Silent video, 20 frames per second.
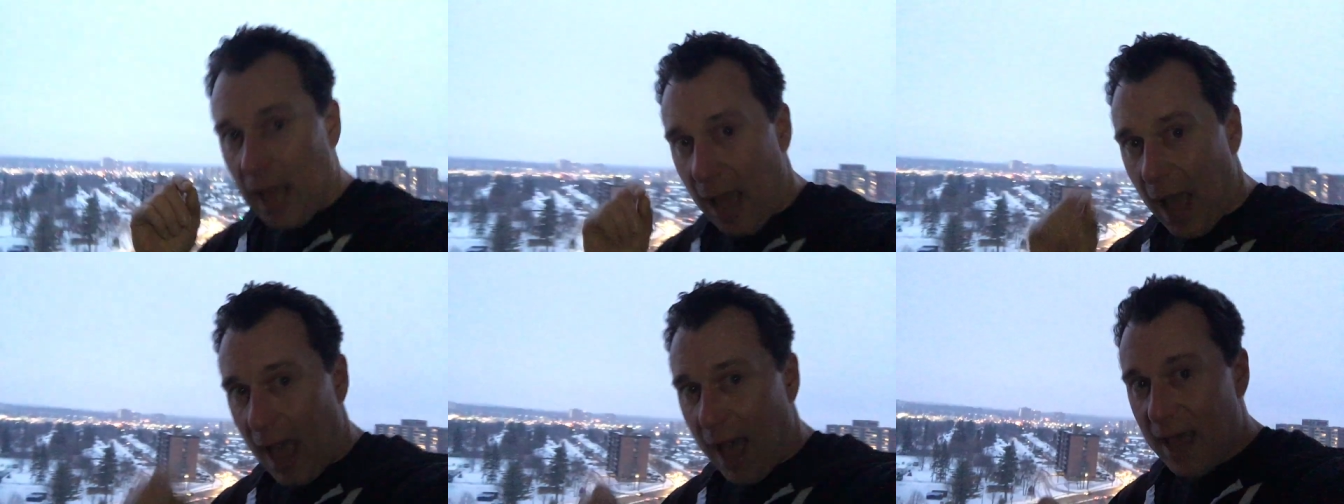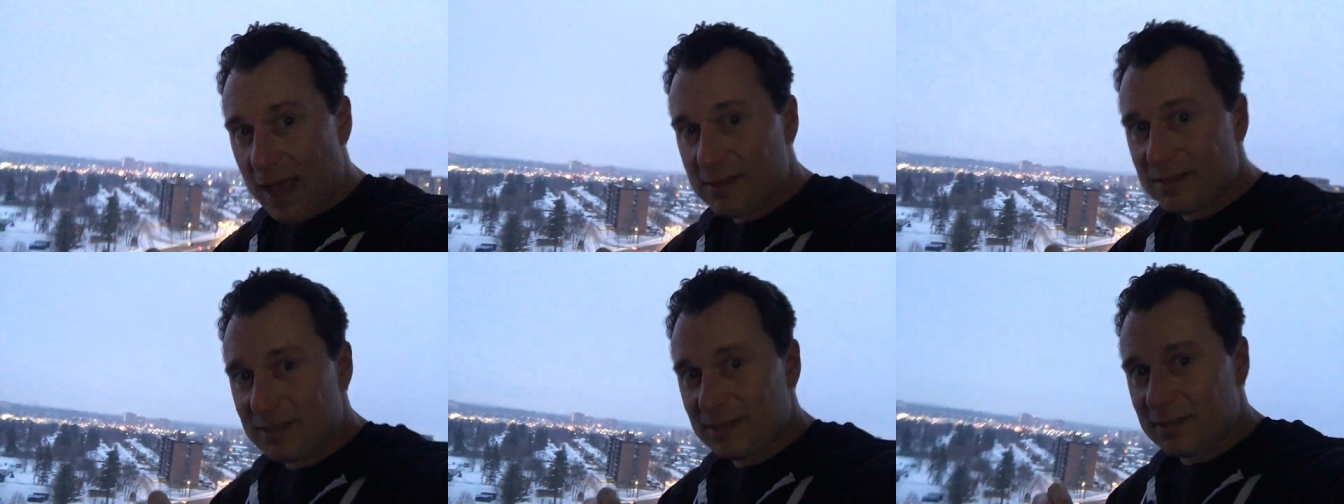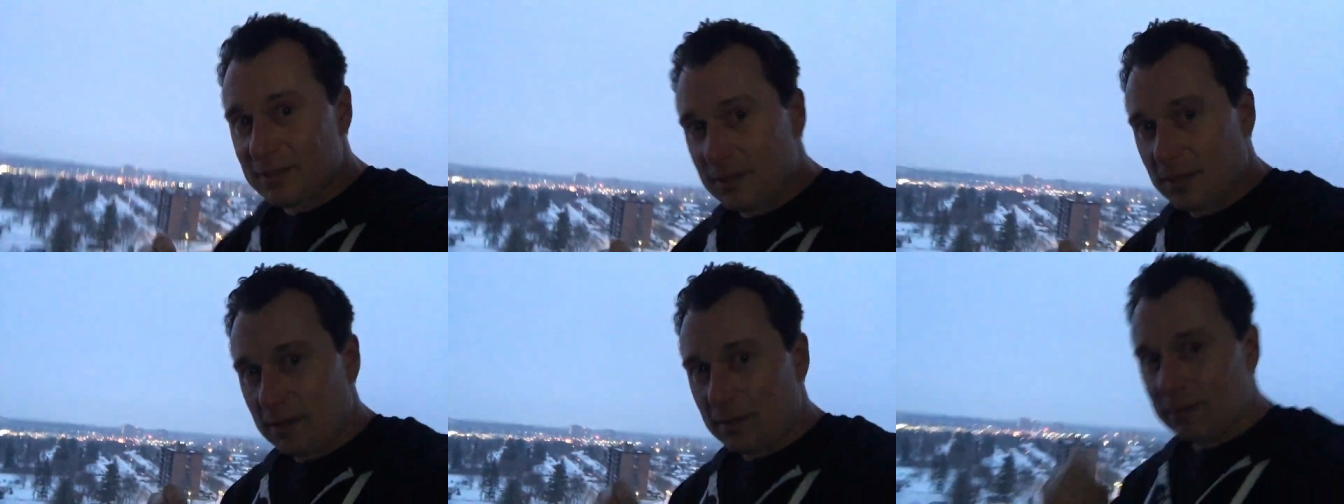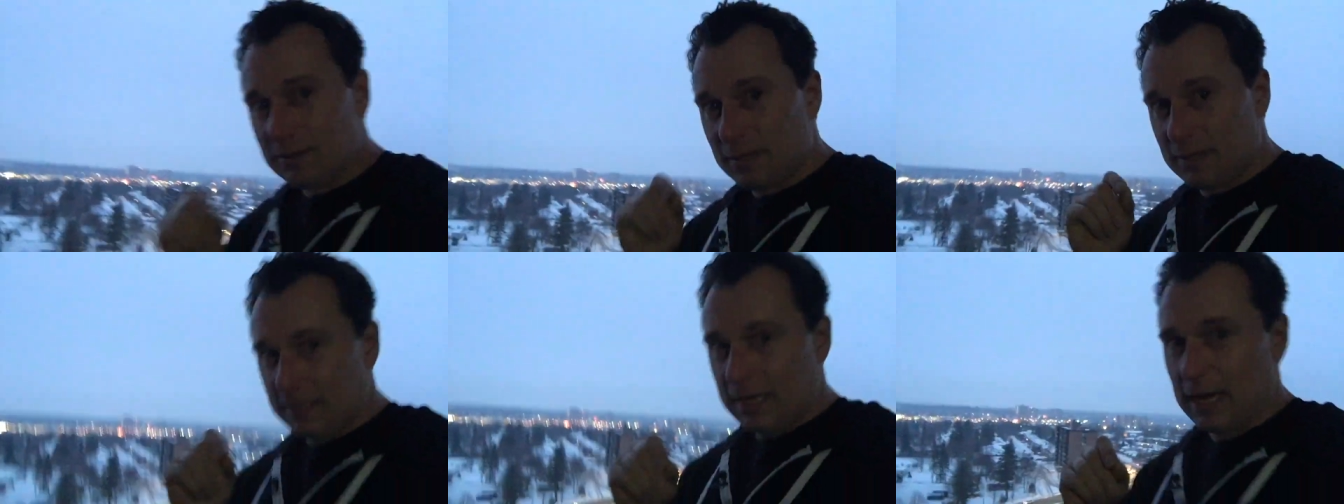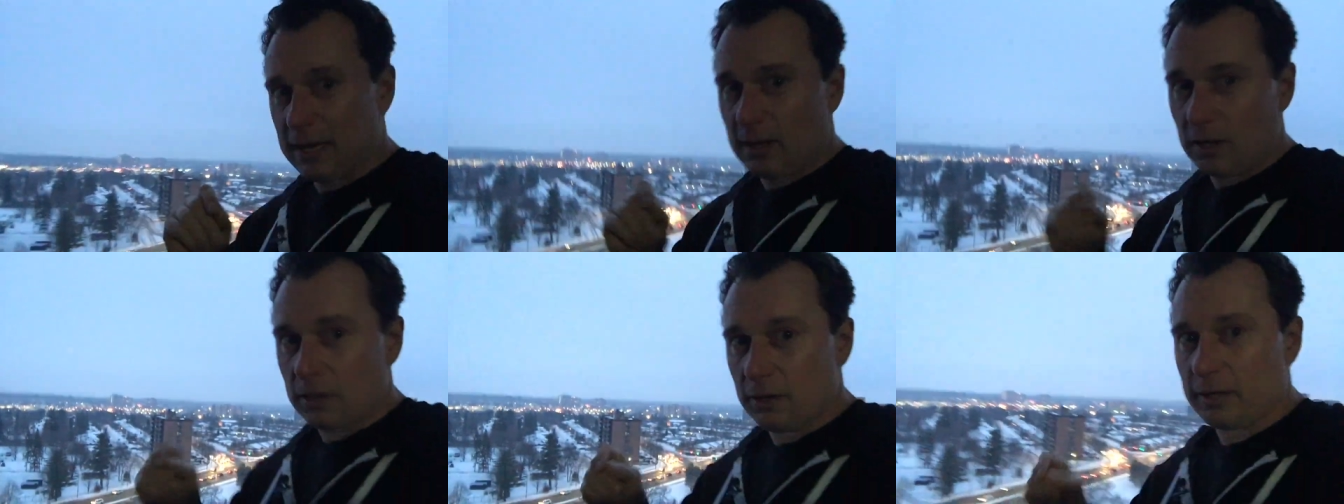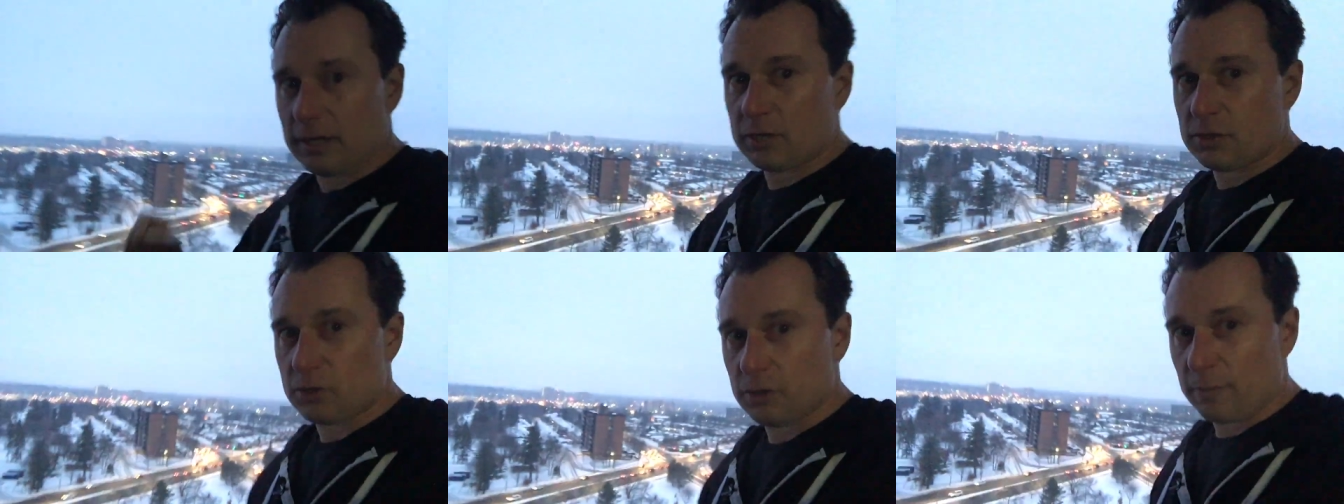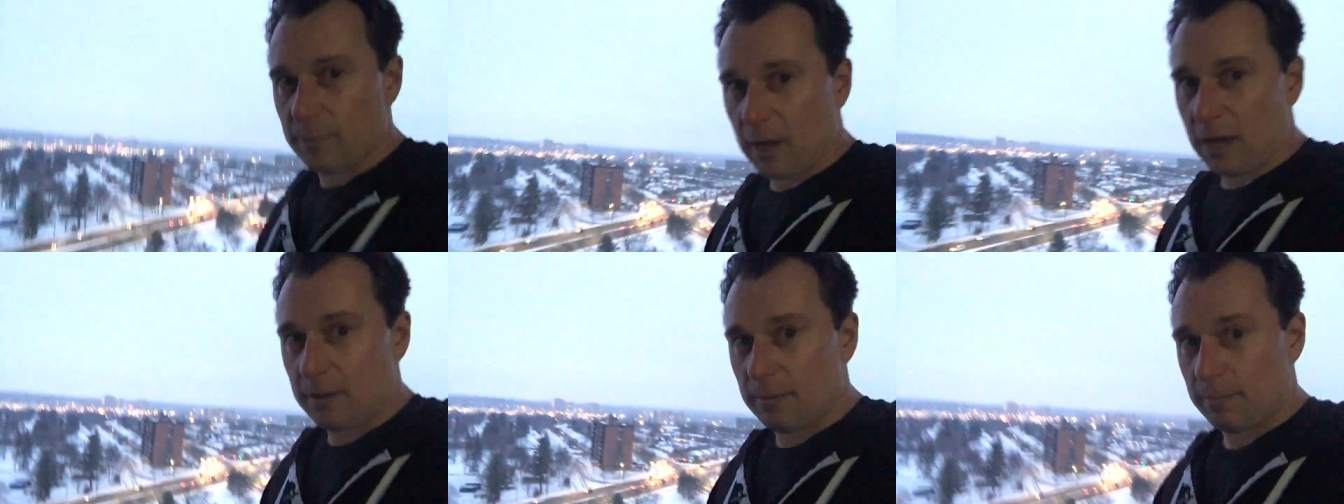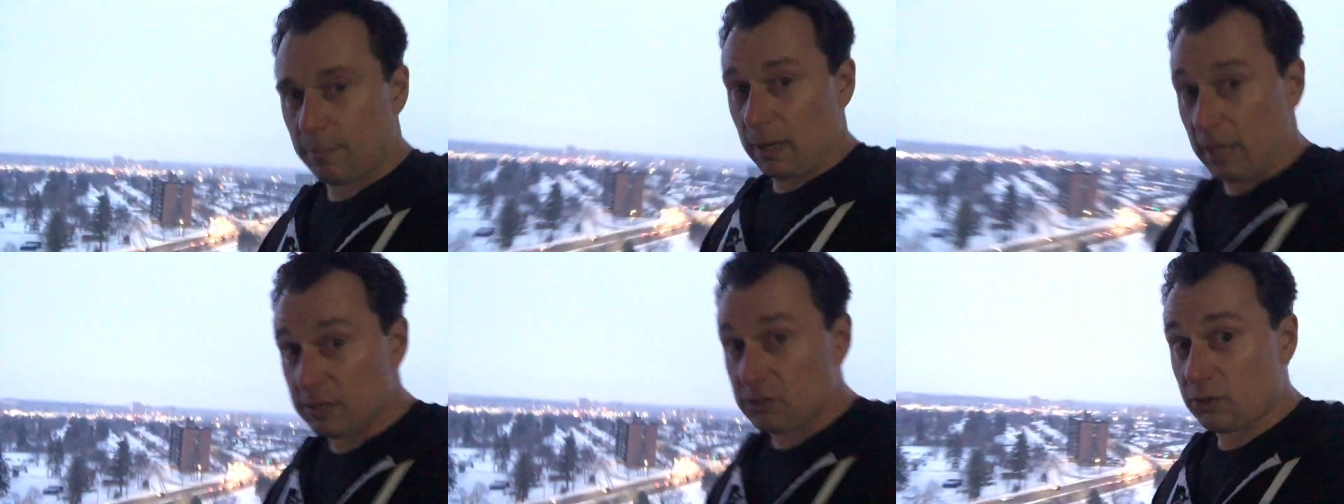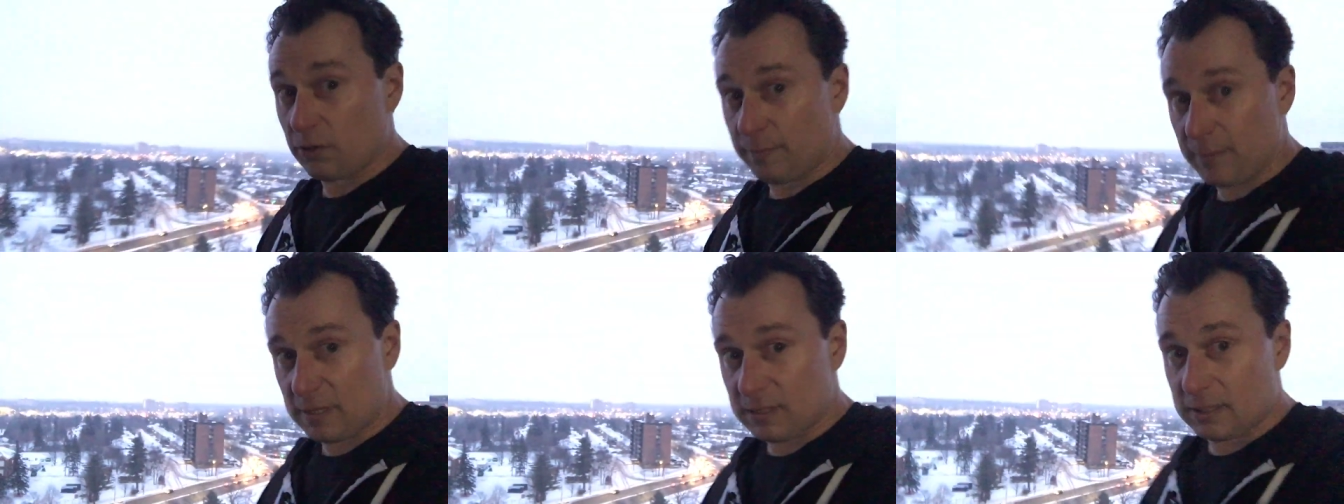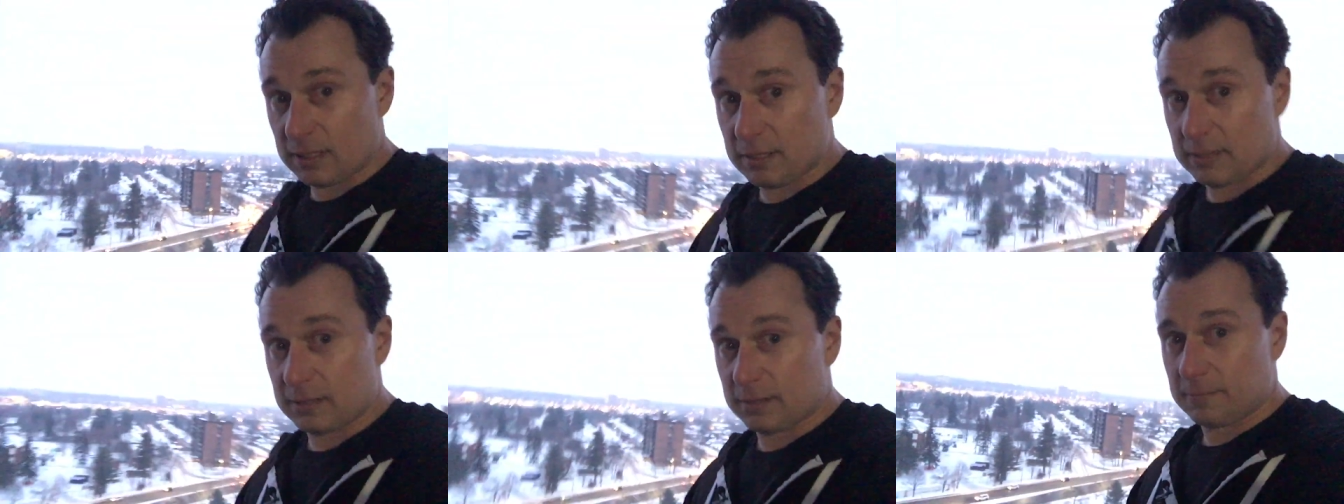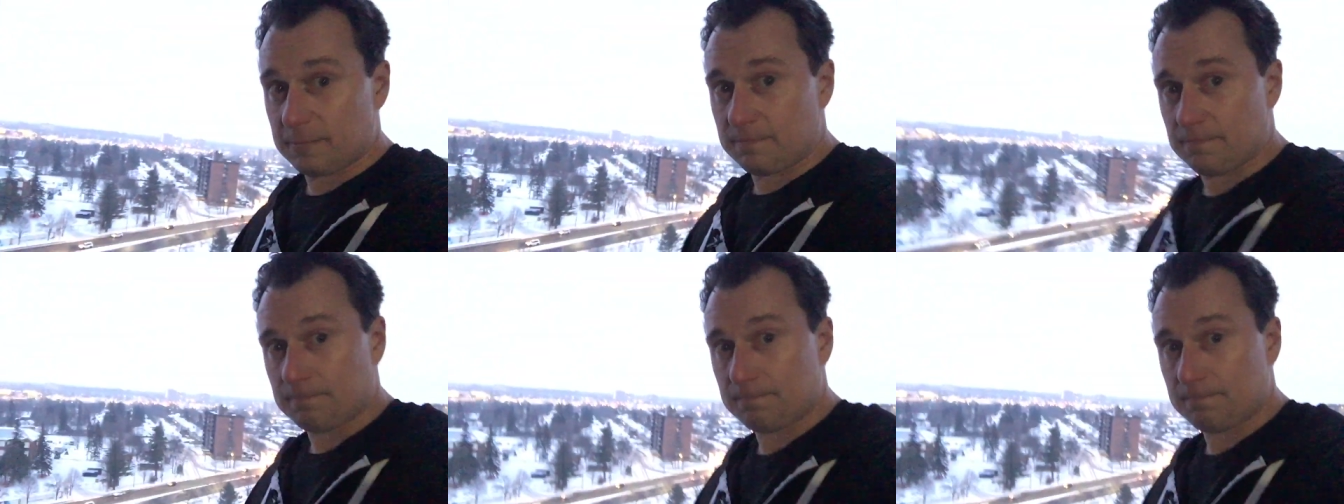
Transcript: asked to take a look at your at your business?